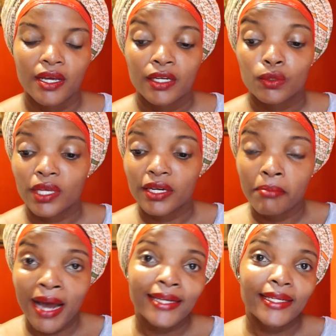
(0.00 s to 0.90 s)
to the
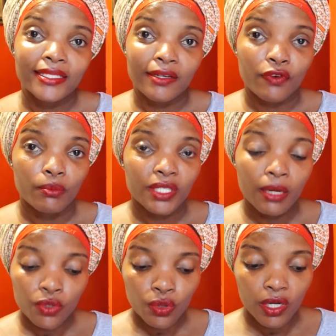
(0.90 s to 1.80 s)
demand letter from
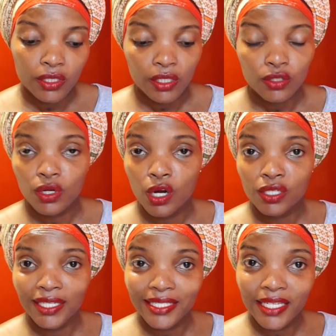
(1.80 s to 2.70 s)
Jam Tours. So now
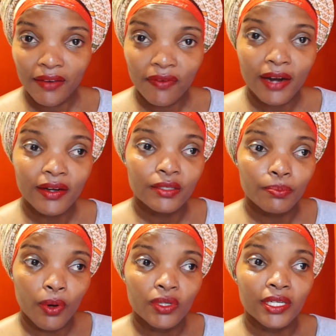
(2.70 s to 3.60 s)
she's never
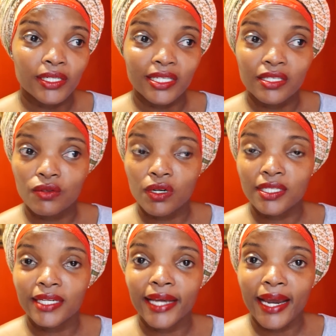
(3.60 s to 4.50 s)
responded. She's not
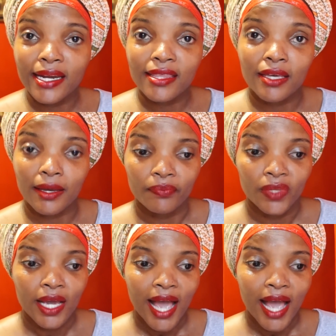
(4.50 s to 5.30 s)
said anything.